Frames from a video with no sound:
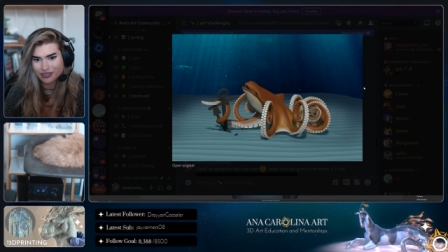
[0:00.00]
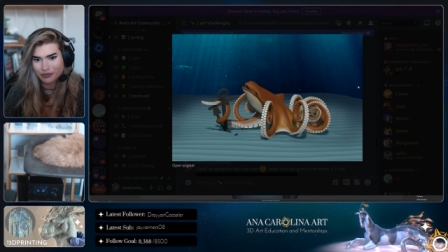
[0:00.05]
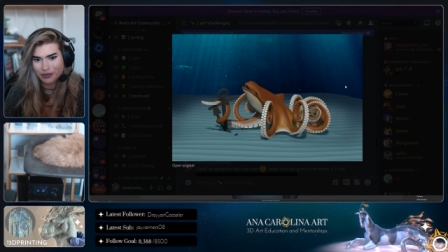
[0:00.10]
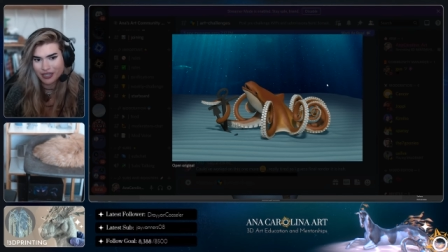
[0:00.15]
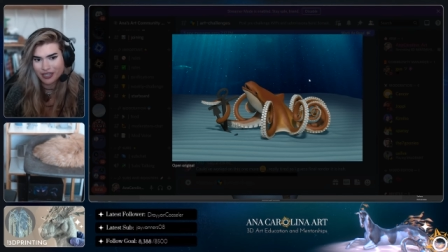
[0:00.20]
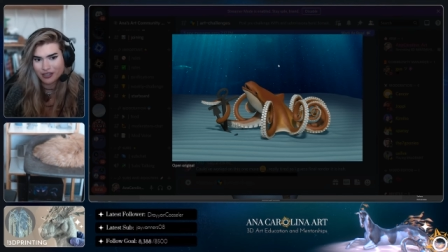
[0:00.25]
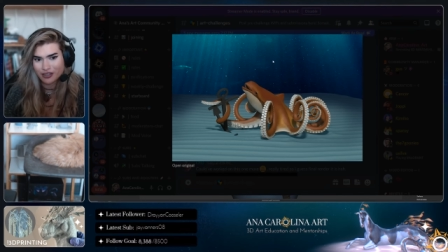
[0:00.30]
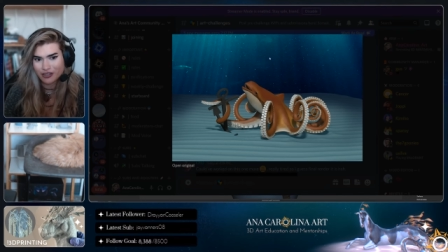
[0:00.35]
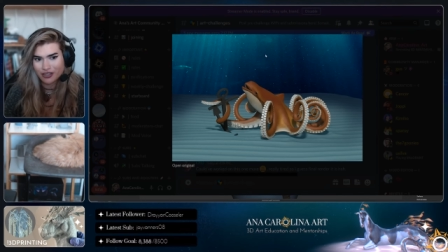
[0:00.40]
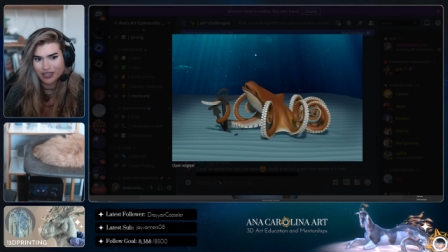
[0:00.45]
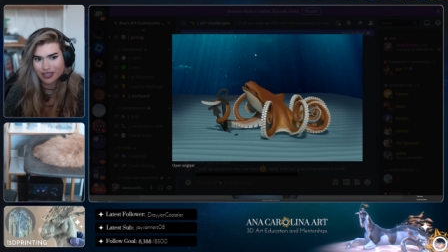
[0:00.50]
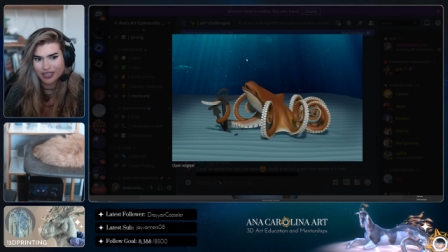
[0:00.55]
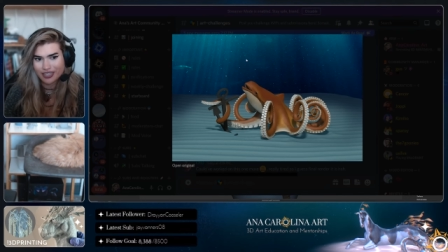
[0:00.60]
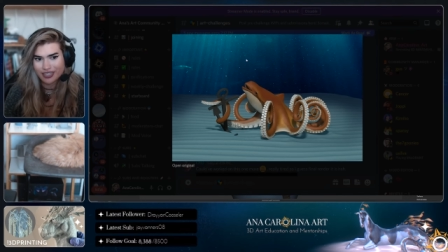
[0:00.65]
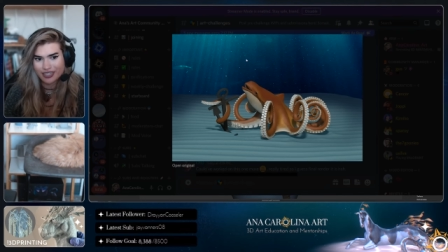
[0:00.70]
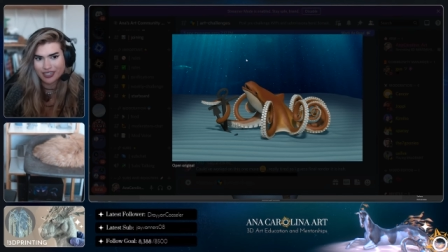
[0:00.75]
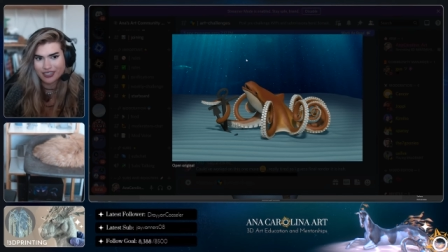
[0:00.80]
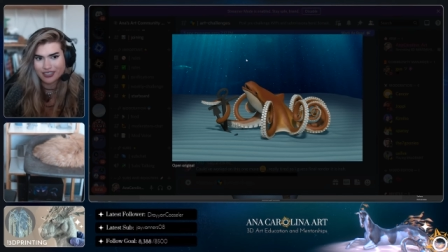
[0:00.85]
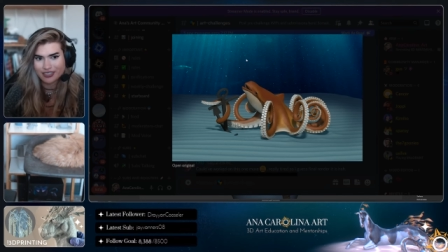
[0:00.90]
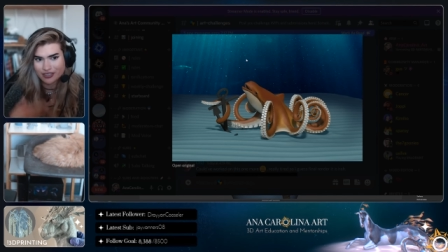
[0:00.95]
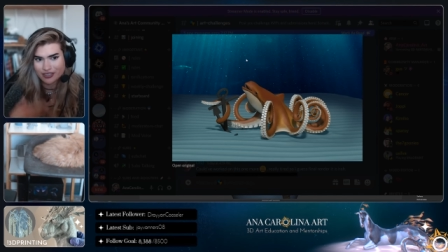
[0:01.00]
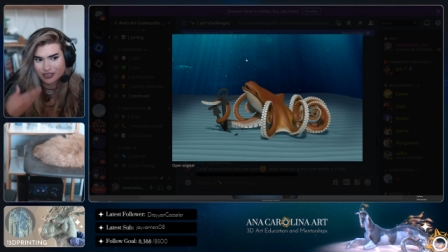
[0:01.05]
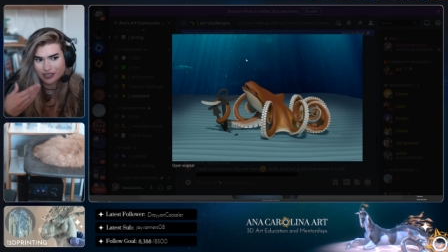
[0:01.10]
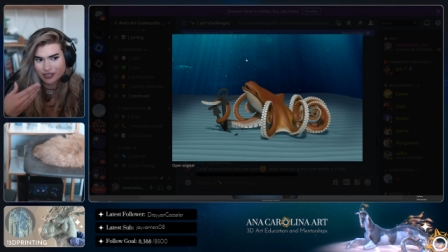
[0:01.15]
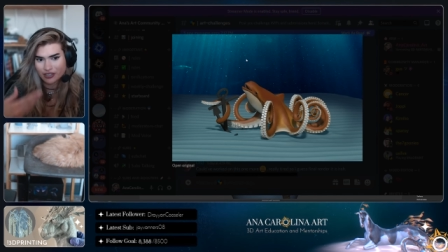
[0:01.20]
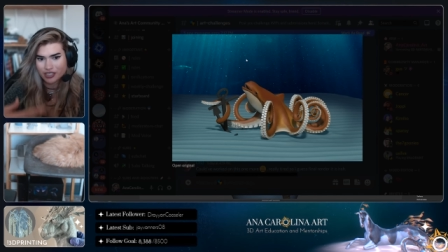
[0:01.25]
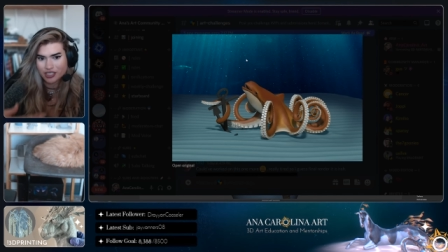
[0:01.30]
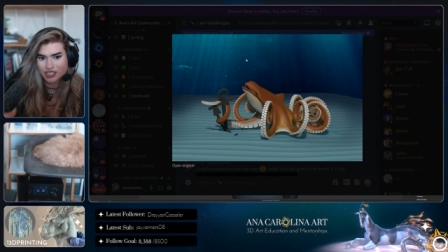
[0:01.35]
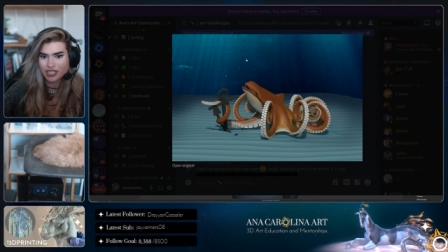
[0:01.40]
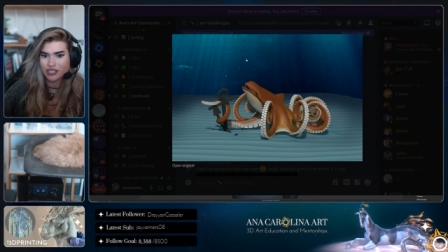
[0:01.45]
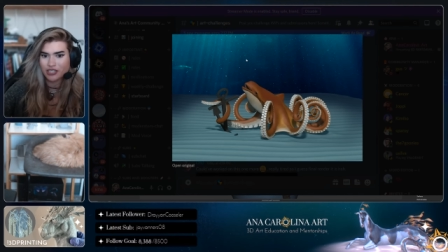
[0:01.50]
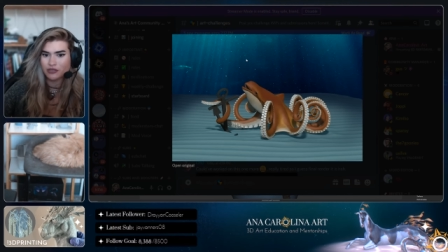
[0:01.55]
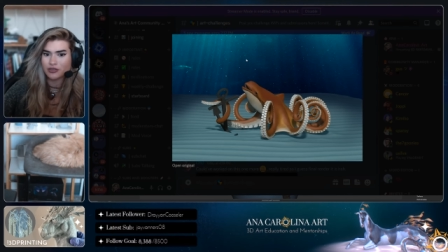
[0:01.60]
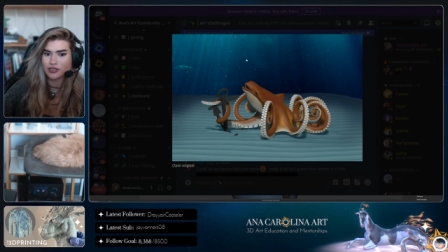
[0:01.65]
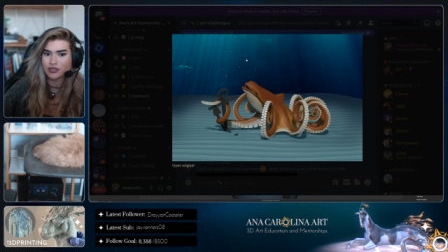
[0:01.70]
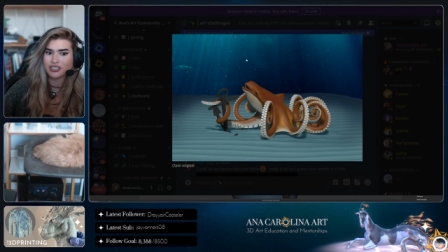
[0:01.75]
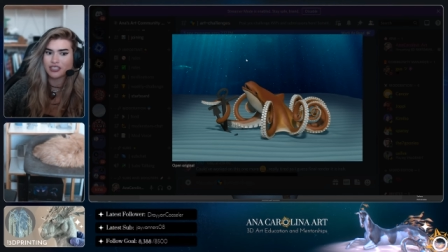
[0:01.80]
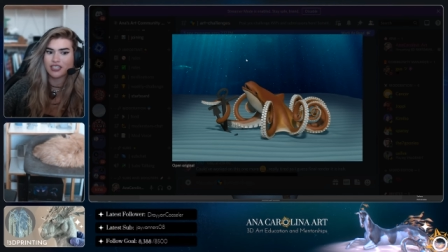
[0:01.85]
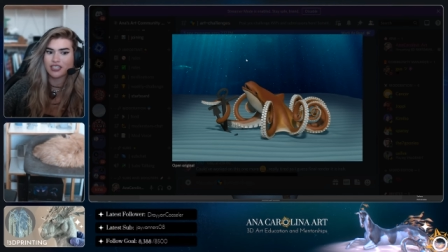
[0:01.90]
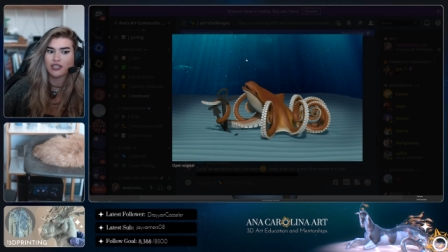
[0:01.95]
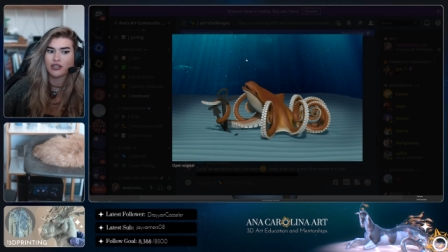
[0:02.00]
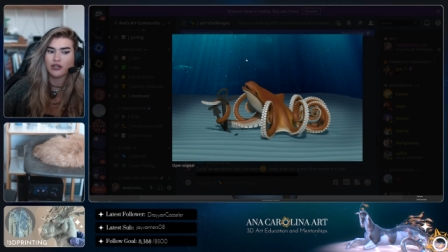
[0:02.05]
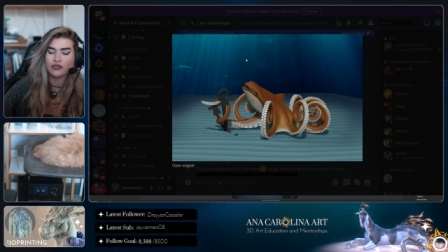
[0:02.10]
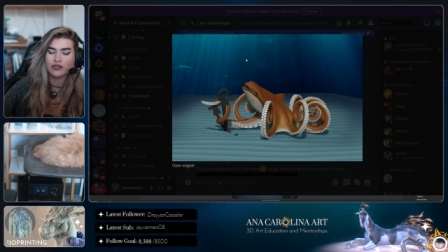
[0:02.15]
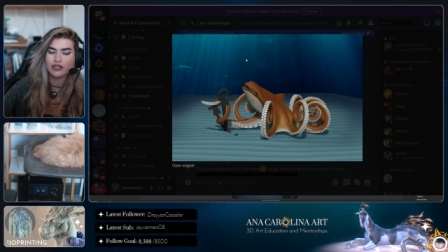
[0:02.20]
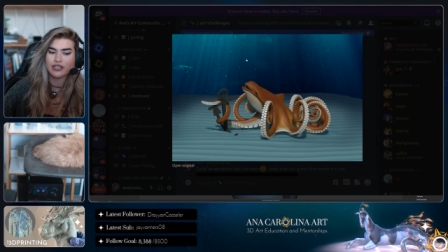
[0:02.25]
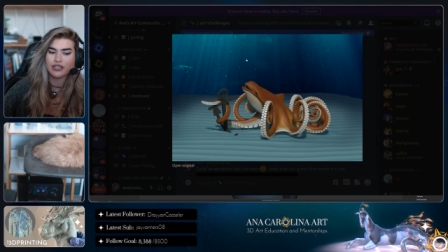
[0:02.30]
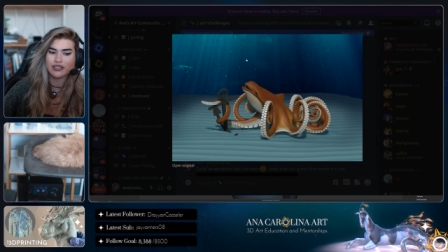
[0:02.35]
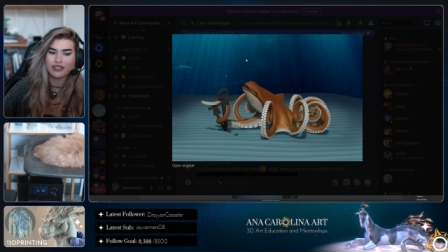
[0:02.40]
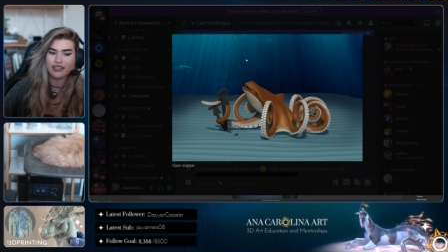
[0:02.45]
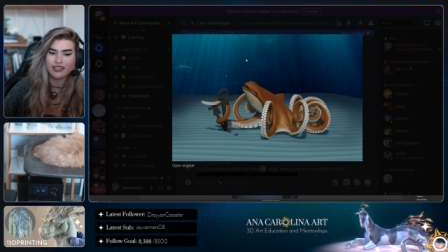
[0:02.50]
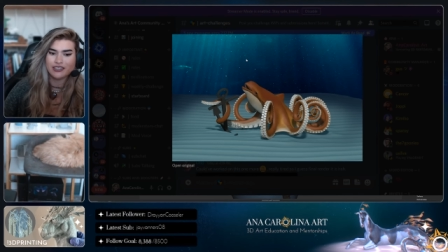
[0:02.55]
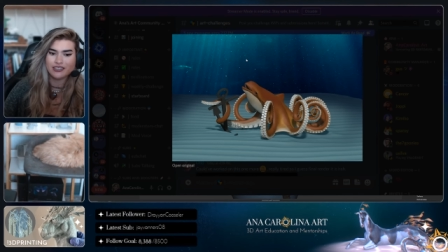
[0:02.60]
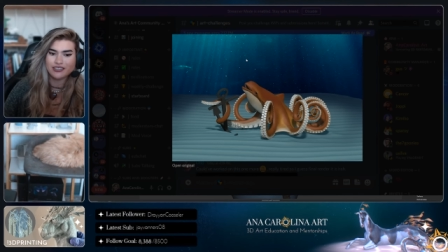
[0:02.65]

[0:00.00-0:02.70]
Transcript: to make it look like it's continuously going